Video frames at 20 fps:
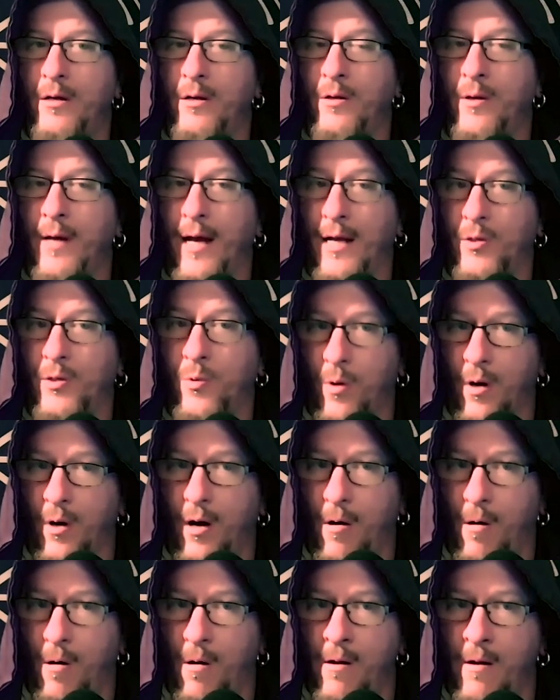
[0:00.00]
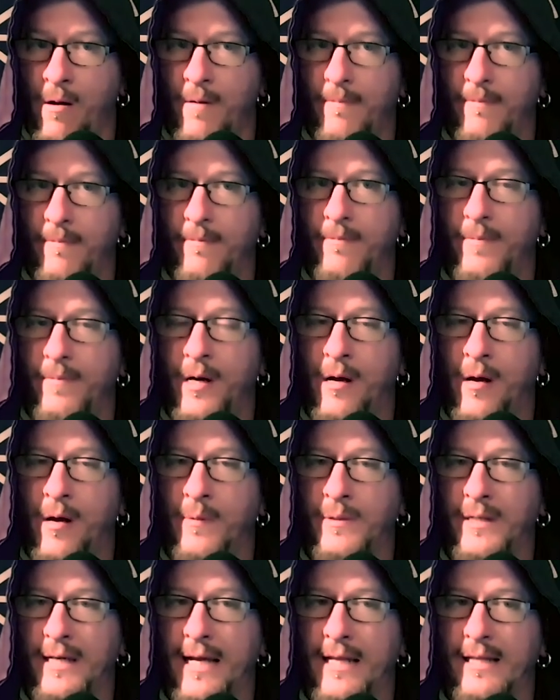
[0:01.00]
you had to work harder um,
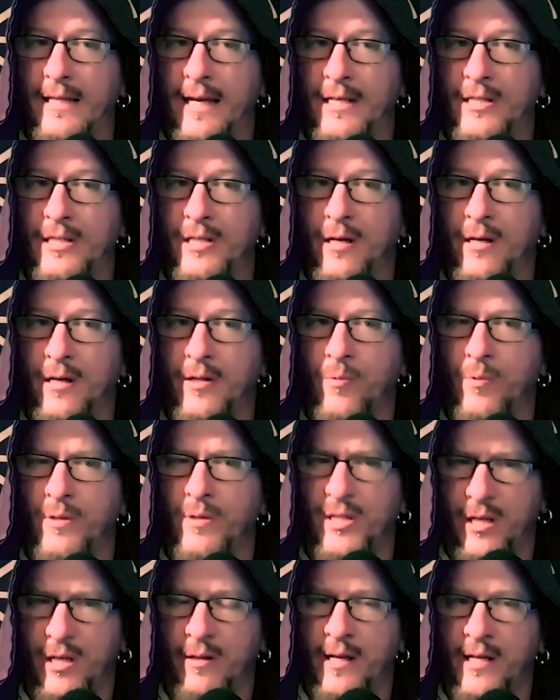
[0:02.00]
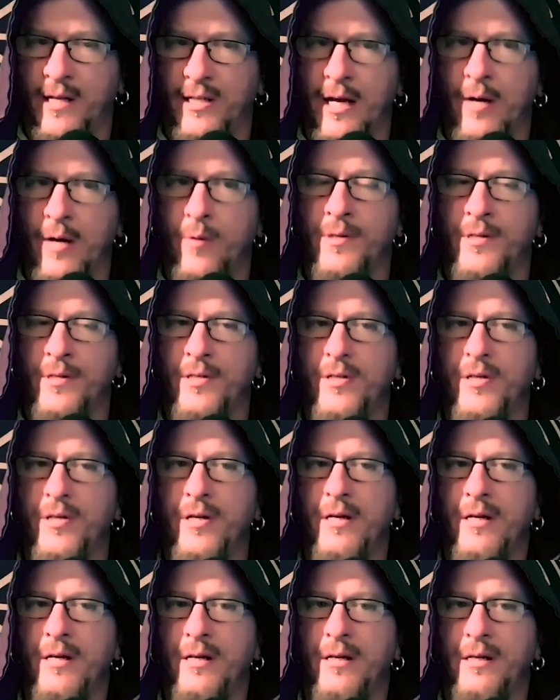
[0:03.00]
to get things done, and the resilience that was
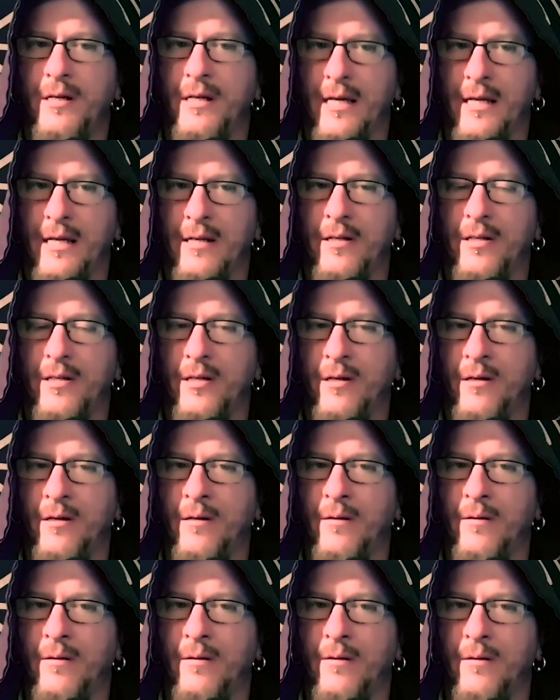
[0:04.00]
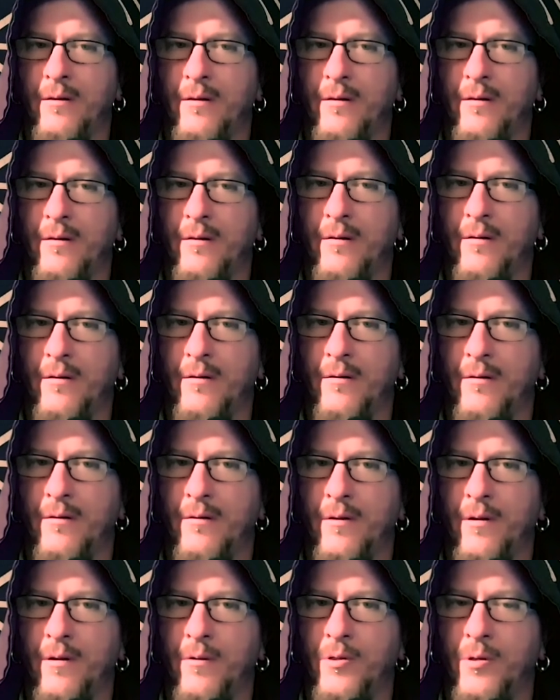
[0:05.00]
needed to,
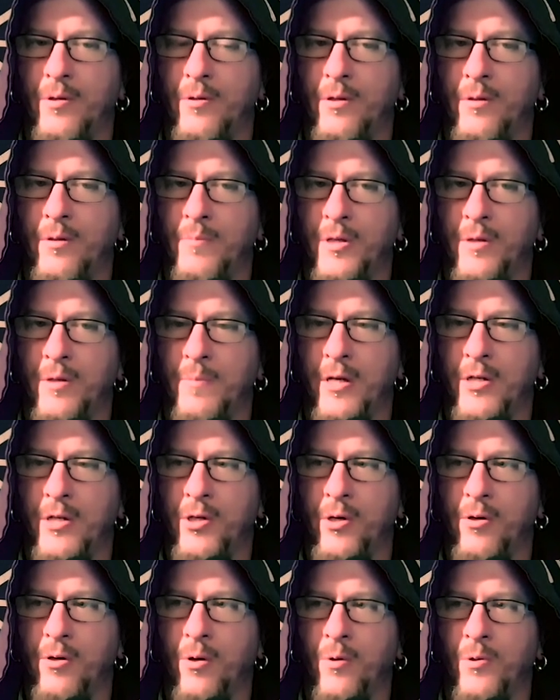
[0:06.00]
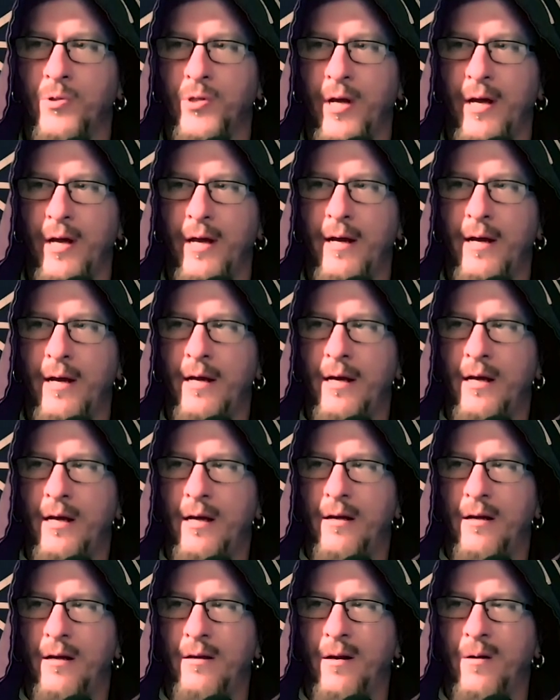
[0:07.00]
you know, to, to, to meet your goals.
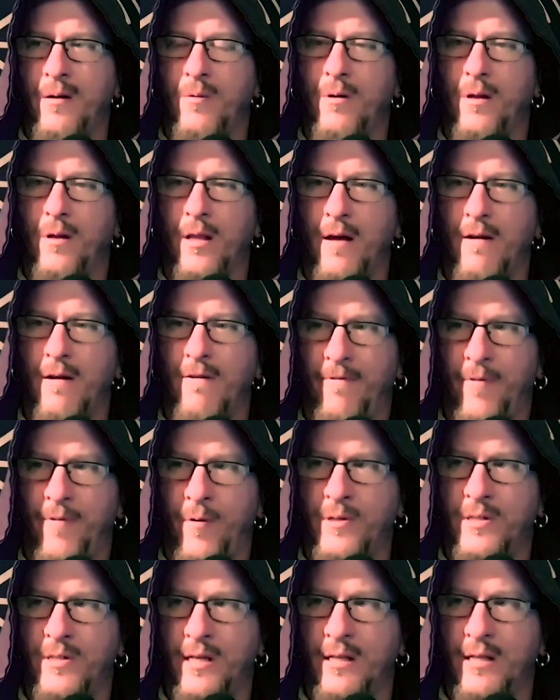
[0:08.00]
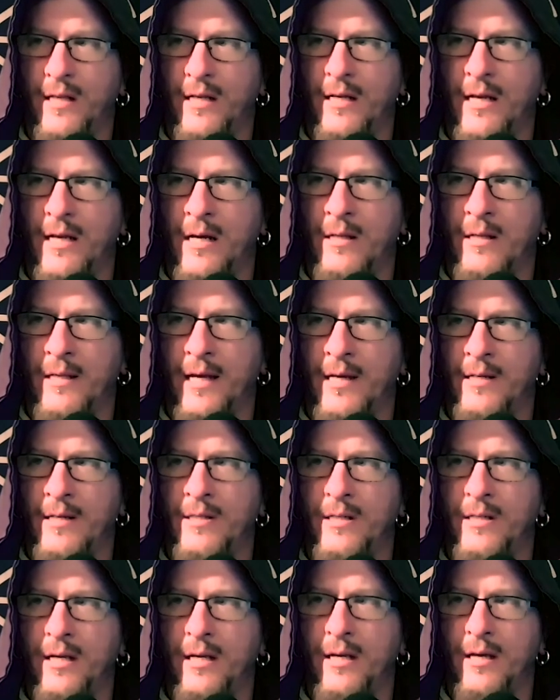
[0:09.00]
You know, a lot of folks, I think
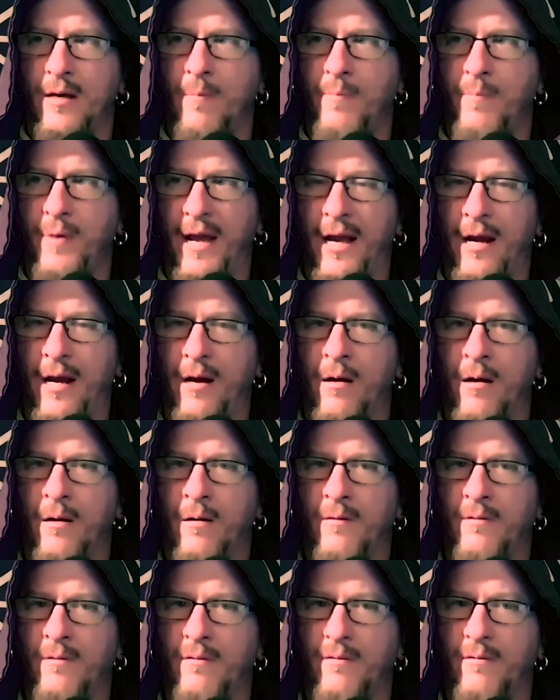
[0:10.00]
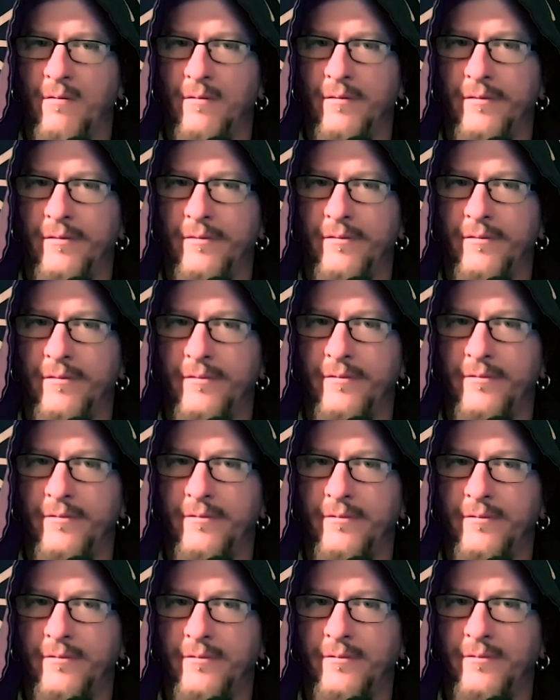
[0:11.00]
nowadays, compare
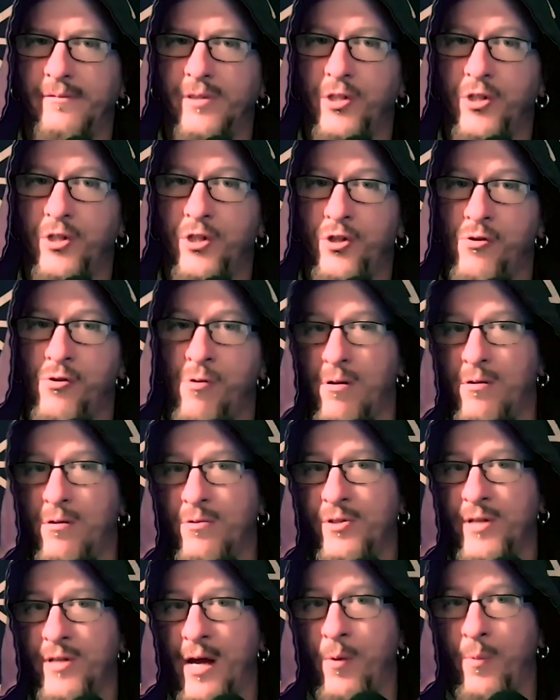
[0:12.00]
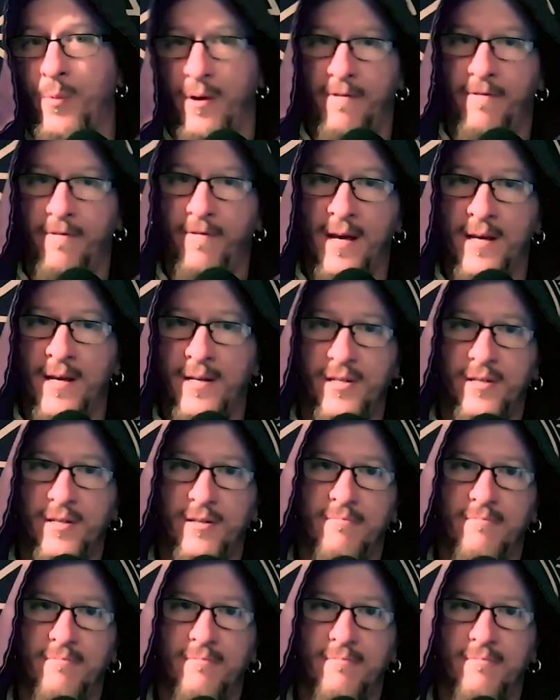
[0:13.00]
the struggles that we face